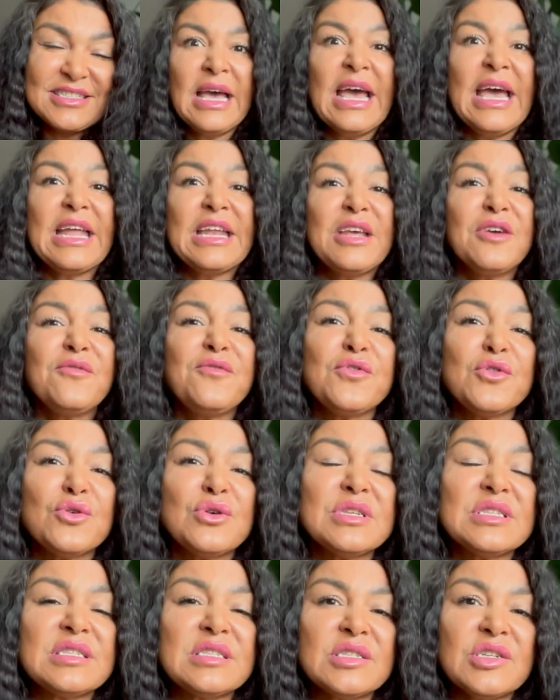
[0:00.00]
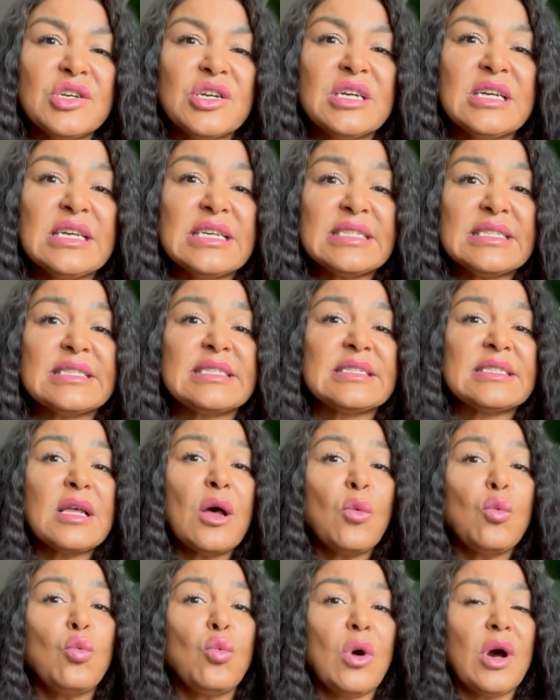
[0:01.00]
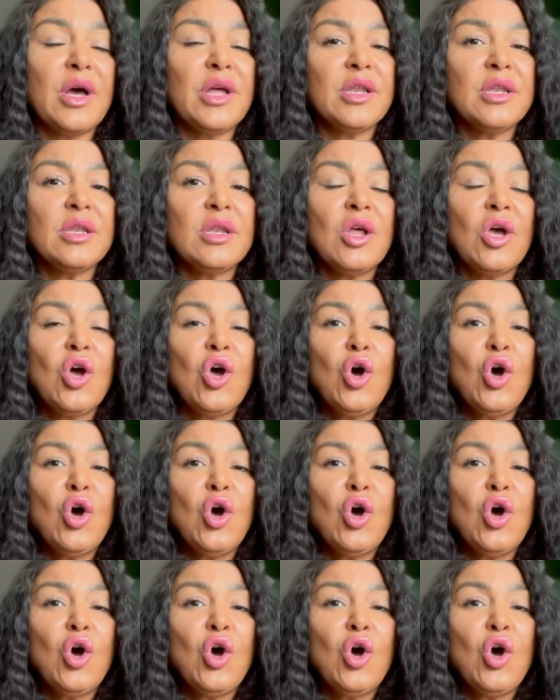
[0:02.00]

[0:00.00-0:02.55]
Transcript: An influencer is someone